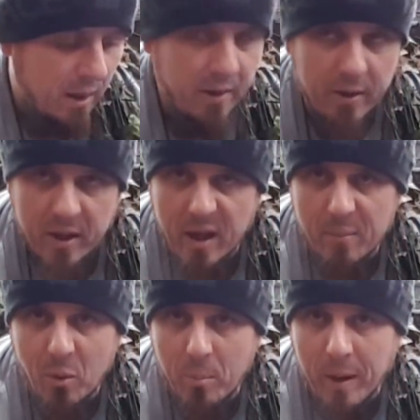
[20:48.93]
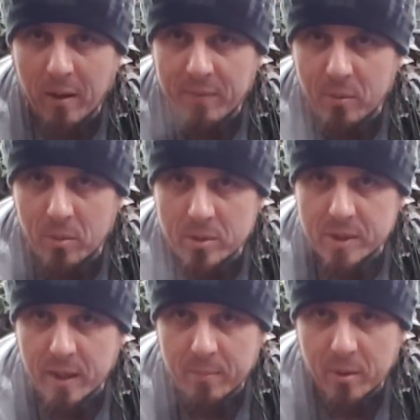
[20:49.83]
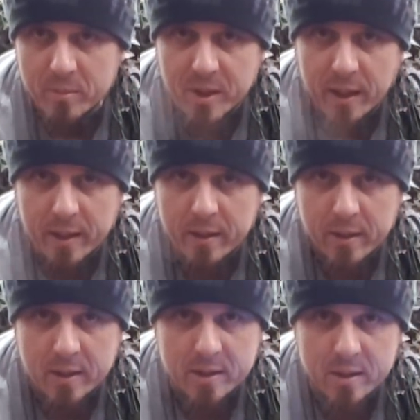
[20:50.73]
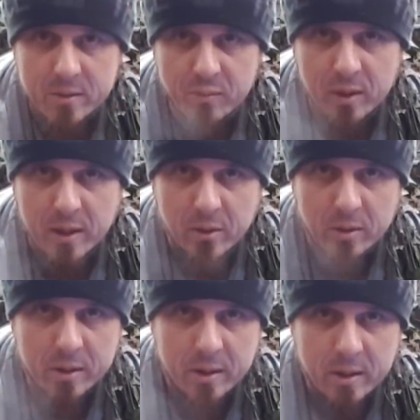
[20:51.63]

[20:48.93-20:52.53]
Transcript: I know you can get more powerful ones now, but I'm saying this is really good.